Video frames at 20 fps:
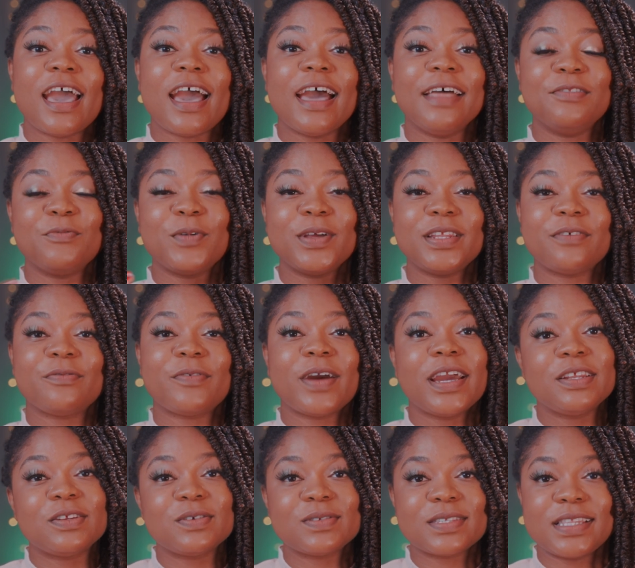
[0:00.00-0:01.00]
and when they
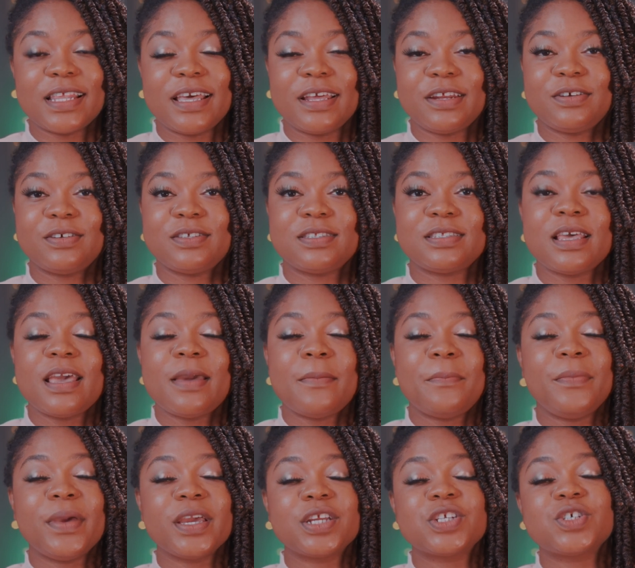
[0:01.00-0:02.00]
write those letters,
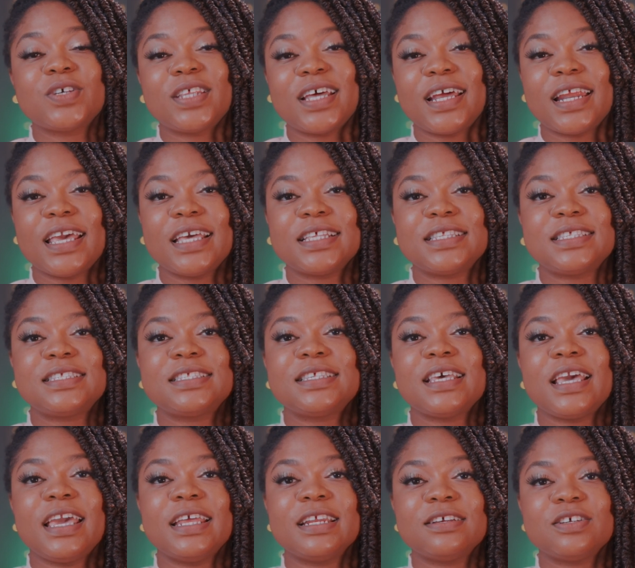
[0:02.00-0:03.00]
make sure that it's
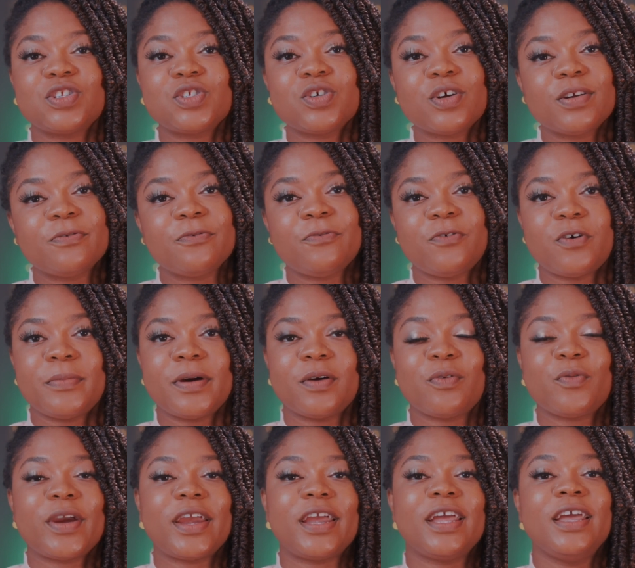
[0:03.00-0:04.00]
in a certain format
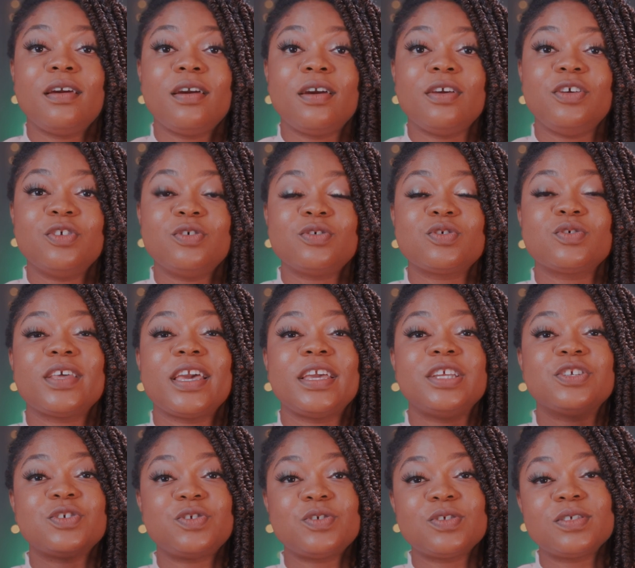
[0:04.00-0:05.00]
where, you know, so they're
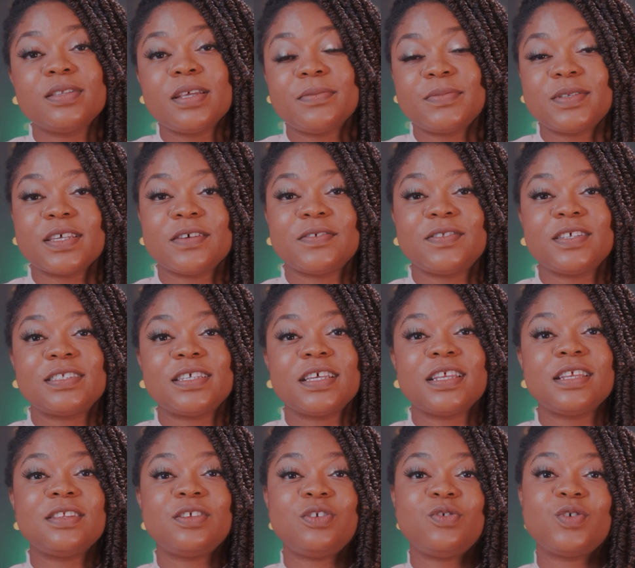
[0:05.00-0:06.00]
introducing themselves, they're
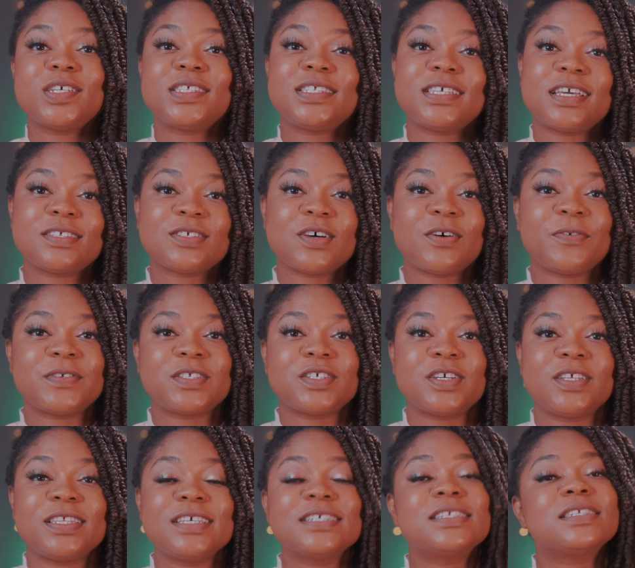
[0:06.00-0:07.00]
telling the USCIS
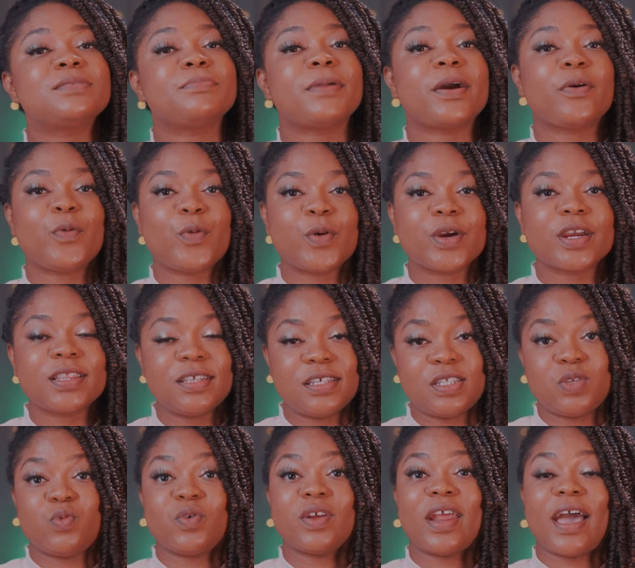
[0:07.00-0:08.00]
officer, this is my work, this
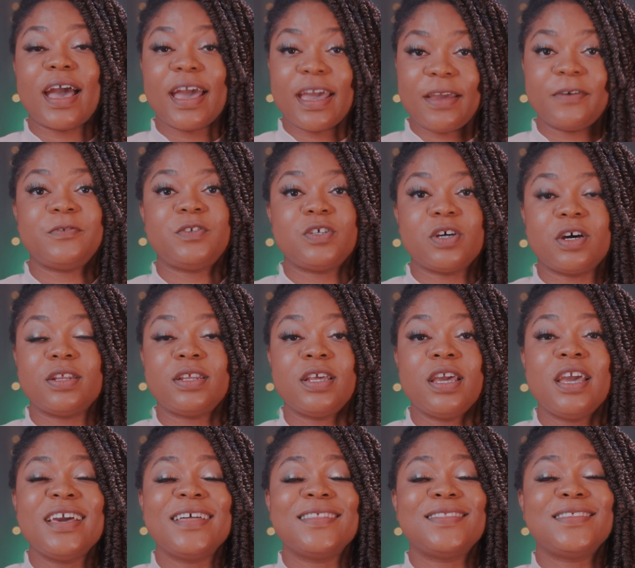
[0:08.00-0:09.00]
is what I have done,
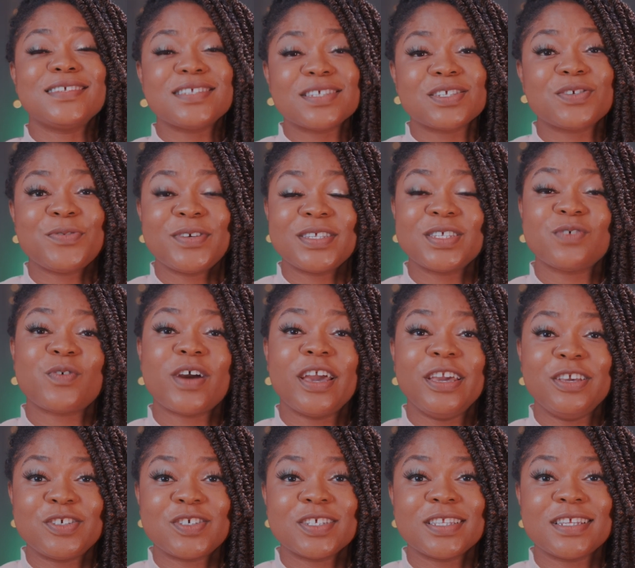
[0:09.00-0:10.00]
this is the reason why
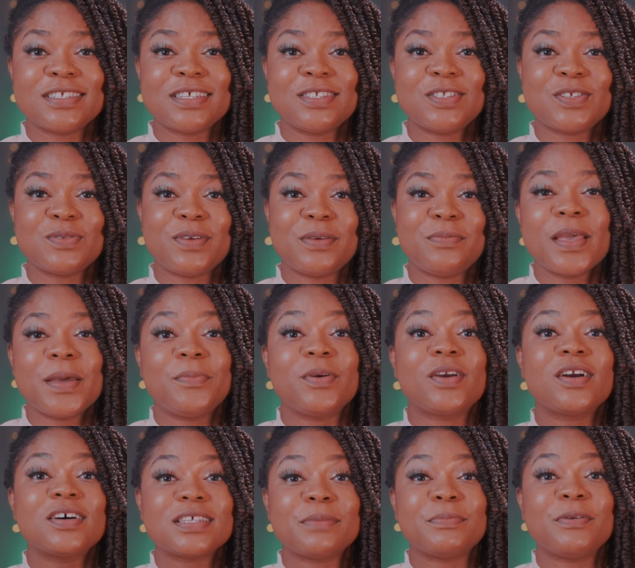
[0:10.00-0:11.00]
you should listen to me,
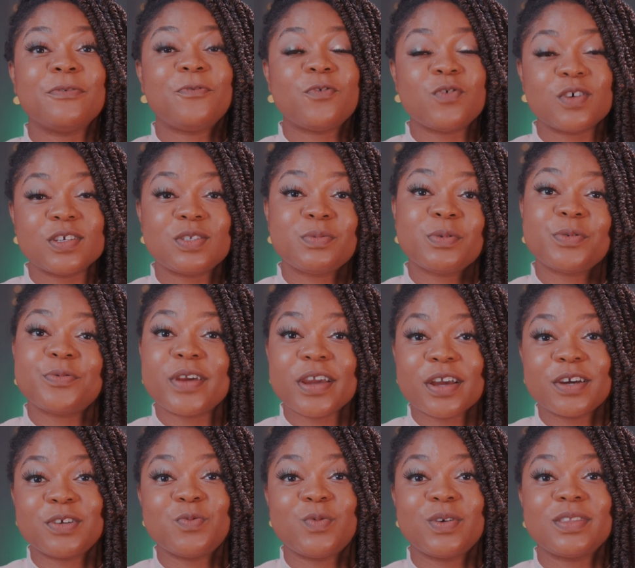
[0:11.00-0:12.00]
because I'm a voice to be
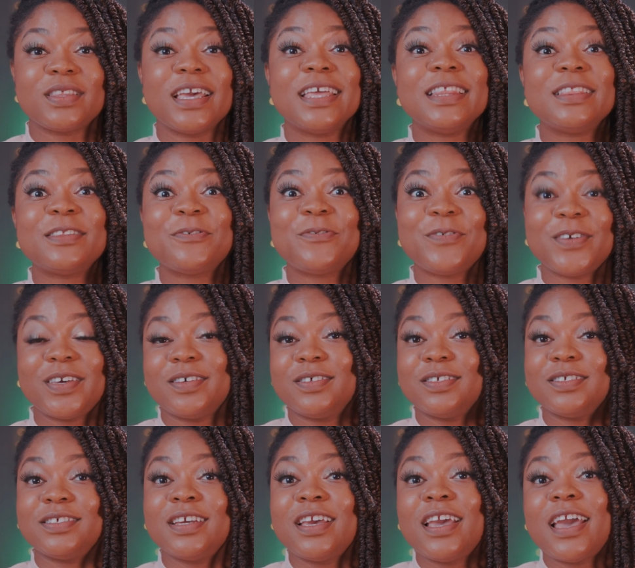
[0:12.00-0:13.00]
reckoned with in the field.